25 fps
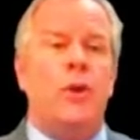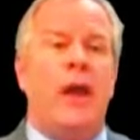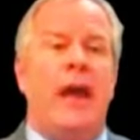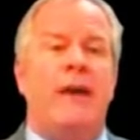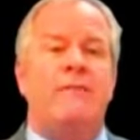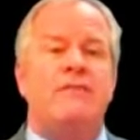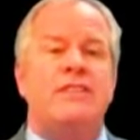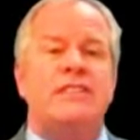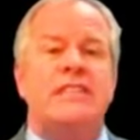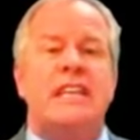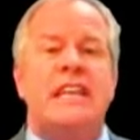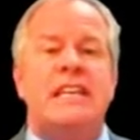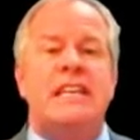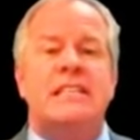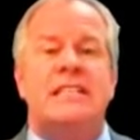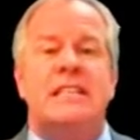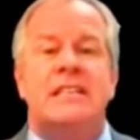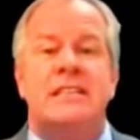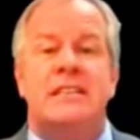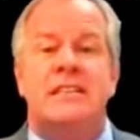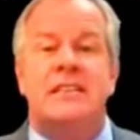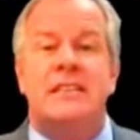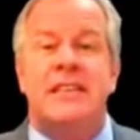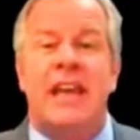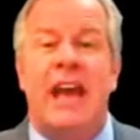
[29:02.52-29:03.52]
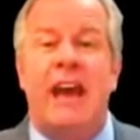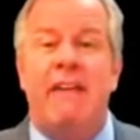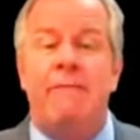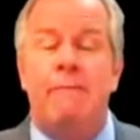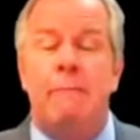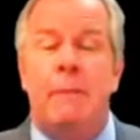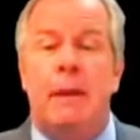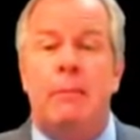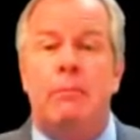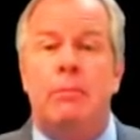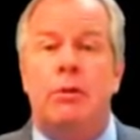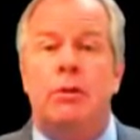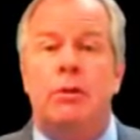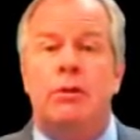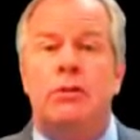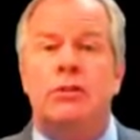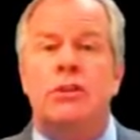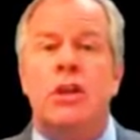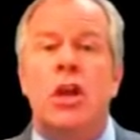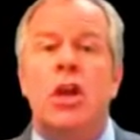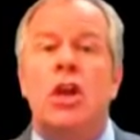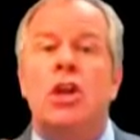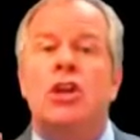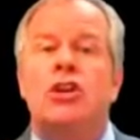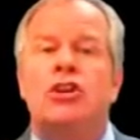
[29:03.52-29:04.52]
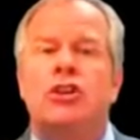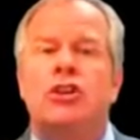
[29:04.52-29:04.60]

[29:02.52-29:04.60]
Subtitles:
"You have seasoned staff members.